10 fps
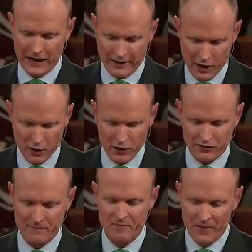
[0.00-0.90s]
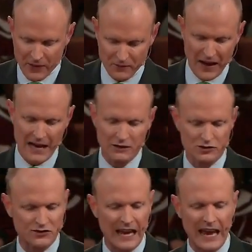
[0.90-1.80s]
Now notice the final
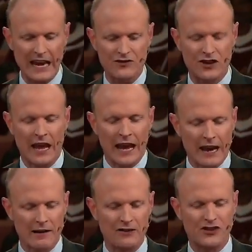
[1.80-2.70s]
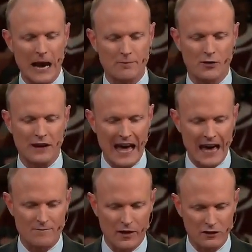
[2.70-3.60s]
stage here in chapter
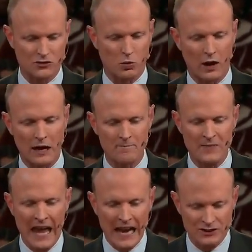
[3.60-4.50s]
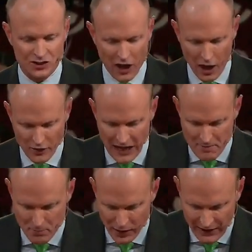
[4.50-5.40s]
9, verse 1, and Saul,
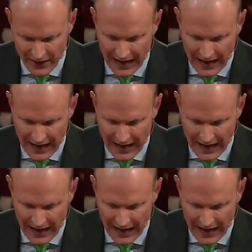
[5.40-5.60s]
yet breathing